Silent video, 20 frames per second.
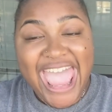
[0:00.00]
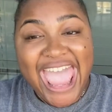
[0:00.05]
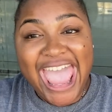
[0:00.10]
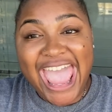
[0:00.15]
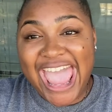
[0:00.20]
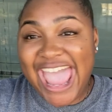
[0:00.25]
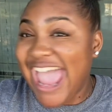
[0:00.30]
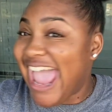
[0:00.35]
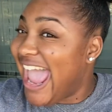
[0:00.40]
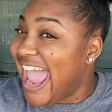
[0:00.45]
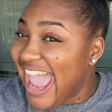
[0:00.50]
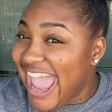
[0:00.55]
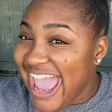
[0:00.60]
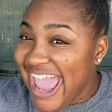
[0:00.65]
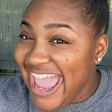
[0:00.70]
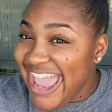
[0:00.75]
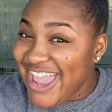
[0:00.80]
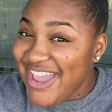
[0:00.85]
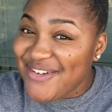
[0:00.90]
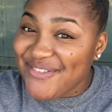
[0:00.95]

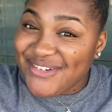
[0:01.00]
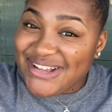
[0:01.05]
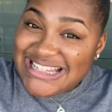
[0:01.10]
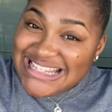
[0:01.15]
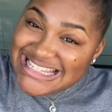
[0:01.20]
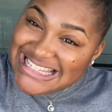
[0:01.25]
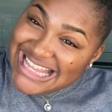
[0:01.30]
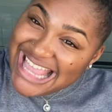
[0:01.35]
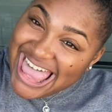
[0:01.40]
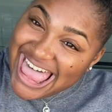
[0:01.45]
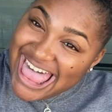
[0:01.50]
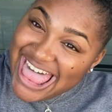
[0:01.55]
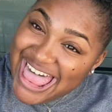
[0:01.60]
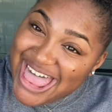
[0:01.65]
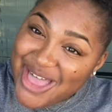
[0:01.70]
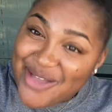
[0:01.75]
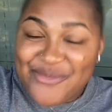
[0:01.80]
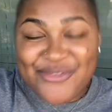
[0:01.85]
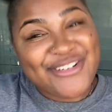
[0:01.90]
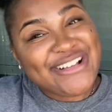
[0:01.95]
Hey, what's
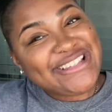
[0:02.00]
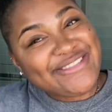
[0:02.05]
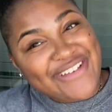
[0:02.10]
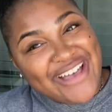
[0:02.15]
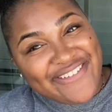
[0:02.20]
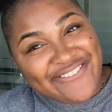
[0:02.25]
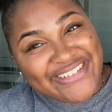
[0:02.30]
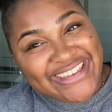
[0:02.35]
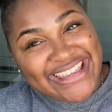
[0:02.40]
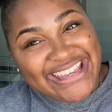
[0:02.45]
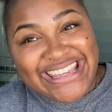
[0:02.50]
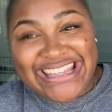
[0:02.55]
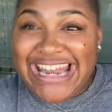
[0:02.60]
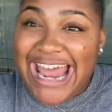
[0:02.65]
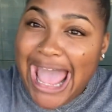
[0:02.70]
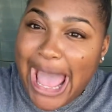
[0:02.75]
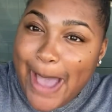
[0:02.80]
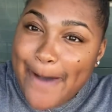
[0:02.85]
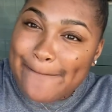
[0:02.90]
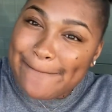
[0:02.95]
up? What's poppin'?
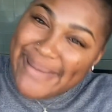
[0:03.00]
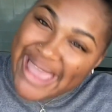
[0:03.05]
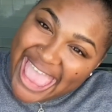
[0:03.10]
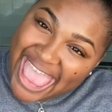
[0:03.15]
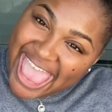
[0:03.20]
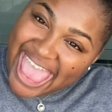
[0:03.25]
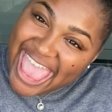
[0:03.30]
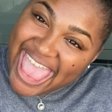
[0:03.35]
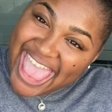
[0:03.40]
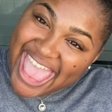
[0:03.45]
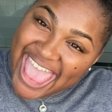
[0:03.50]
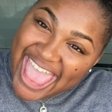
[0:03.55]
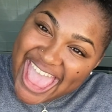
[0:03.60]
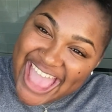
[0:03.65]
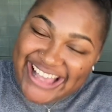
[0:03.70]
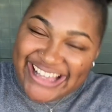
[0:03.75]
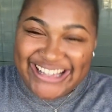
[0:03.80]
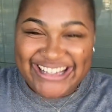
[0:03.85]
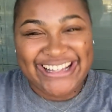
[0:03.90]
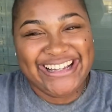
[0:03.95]
I'm
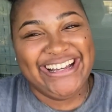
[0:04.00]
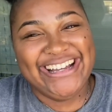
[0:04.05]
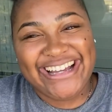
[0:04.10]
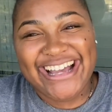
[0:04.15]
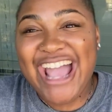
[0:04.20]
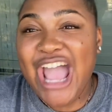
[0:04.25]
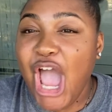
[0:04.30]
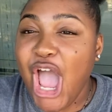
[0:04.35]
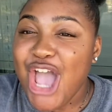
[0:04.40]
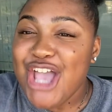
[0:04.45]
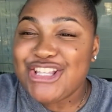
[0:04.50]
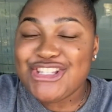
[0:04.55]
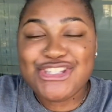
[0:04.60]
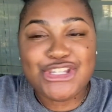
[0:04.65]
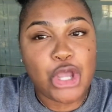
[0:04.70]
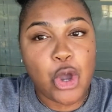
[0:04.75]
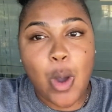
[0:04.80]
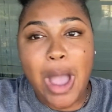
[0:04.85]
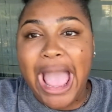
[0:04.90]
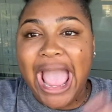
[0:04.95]
back.
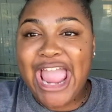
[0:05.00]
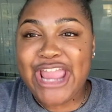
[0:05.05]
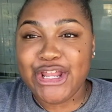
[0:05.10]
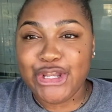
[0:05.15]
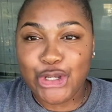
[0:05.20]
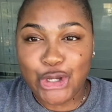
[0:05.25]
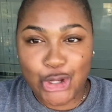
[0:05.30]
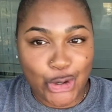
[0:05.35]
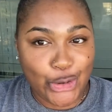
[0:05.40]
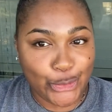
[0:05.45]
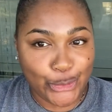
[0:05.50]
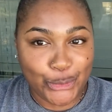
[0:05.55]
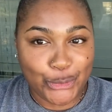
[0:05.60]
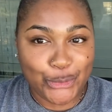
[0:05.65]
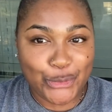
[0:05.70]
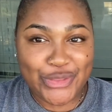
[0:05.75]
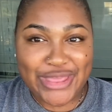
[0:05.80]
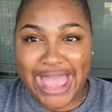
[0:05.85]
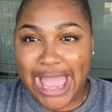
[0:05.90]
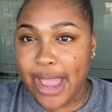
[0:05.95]
So I know
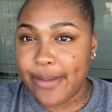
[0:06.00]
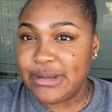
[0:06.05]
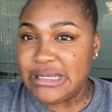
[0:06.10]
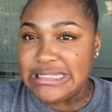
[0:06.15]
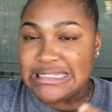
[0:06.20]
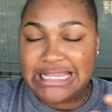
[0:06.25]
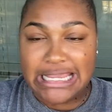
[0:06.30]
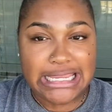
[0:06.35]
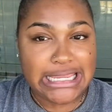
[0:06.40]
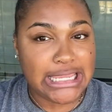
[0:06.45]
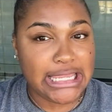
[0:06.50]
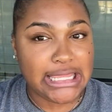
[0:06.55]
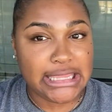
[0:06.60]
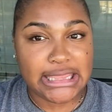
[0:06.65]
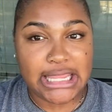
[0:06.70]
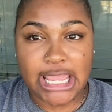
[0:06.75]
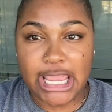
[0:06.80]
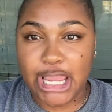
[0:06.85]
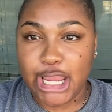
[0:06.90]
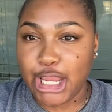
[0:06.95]
that I be taking
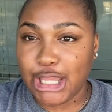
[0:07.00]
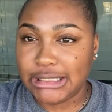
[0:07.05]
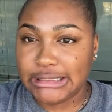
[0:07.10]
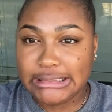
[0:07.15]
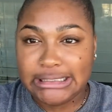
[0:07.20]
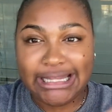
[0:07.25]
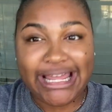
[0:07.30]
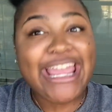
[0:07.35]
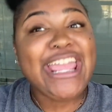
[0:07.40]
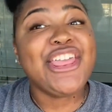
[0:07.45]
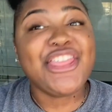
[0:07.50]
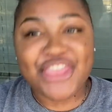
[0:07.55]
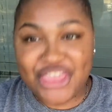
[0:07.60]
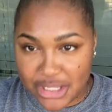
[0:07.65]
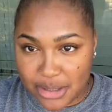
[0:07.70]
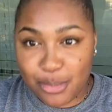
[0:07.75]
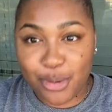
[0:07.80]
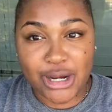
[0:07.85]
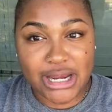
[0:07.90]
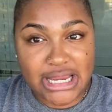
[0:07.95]
like lengthy
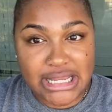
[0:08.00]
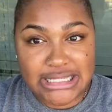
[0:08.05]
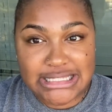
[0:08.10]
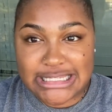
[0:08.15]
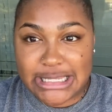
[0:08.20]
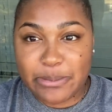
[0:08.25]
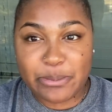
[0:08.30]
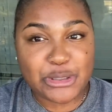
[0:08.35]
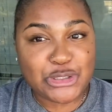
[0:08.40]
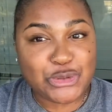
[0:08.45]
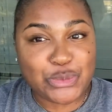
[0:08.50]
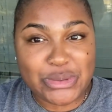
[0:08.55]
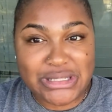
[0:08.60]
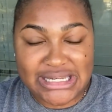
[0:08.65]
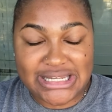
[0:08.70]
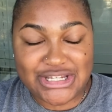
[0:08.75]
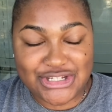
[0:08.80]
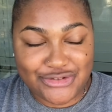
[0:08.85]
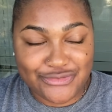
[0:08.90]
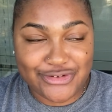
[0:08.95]
breaks in between
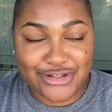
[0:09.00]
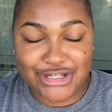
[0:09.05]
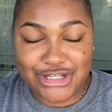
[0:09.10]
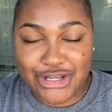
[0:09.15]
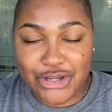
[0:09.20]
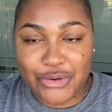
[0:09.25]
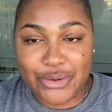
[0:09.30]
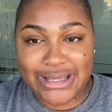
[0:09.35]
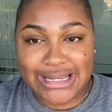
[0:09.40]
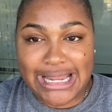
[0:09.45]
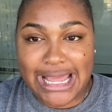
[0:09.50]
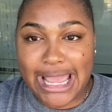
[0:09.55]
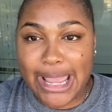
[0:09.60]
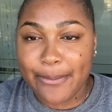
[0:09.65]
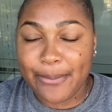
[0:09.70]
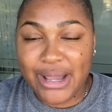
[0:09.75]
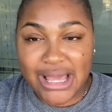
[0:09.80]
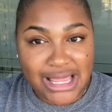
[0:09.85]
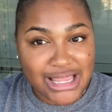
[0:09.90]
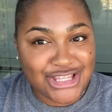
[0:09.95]
each video, and I
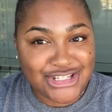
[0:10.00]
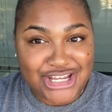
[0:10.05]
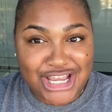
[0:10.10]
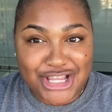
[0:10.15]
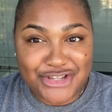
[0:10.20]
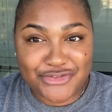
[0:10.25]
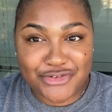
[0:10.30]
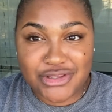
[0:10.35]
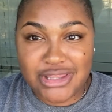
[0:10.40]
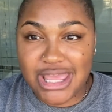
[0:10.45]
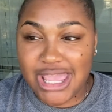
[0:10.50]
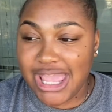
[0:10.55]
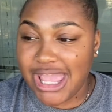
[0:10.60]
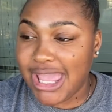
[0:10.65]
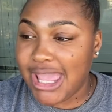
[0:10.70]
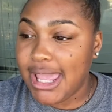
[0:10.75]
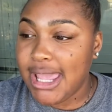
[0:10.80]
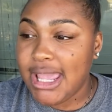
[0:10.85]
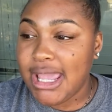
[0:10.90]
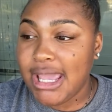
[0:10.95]
apologize for that.
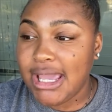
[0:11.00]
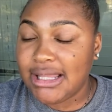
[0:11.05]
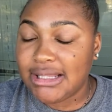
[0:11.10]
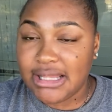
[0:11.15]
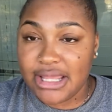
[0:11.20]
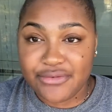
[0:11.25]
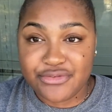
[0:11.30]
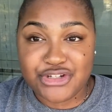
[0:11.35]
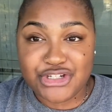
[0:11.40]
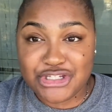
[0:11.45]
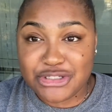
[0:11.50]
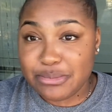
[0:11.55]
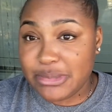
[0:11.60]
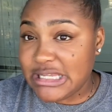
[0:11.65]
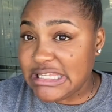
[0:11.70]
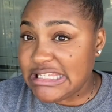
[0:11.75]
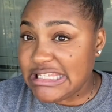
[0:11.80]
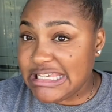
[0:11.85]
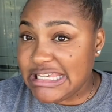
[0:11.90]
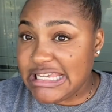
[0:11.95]
Life is just
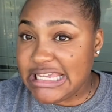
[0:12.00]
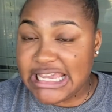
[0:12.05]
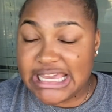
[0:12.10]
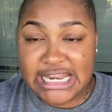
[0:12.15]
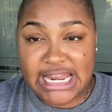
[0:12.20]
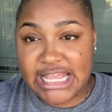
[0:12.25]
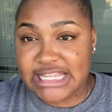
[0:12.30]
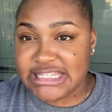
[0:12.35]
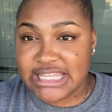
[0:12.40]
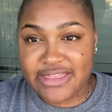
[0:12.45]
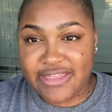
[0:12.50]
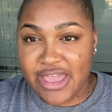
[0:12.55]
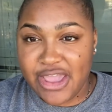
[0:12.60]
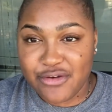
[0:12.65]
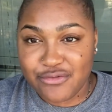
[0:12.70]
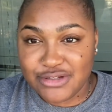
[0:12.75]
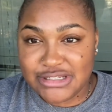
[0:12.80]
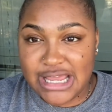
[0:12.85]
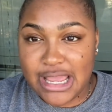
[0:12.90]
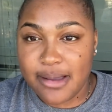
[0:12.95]
busy, and I say that
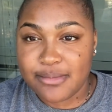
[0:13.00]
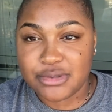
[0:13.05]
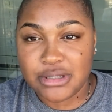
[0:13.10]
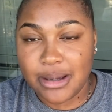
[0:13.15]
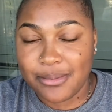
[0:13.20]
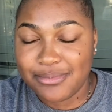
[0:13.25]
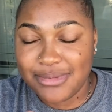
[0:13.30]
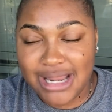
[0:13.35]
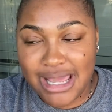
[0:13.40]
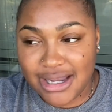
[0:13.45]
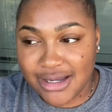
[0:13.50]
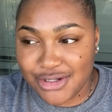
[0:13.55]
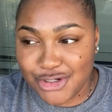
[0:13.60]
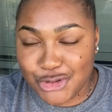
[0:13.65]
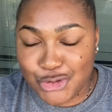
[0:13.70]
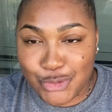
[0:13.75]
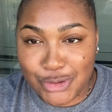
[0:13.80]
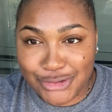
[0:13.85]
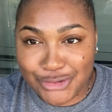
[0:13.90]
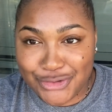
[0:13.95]
every time, so I'm not gonna
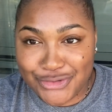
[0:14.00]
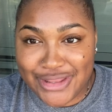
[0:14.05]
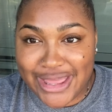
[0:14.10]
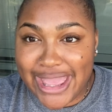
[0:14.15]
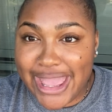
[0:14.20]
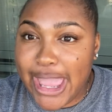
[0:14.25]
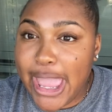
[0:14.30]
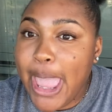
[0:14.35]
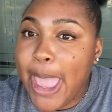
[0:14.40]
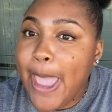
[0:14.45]
dwell on that.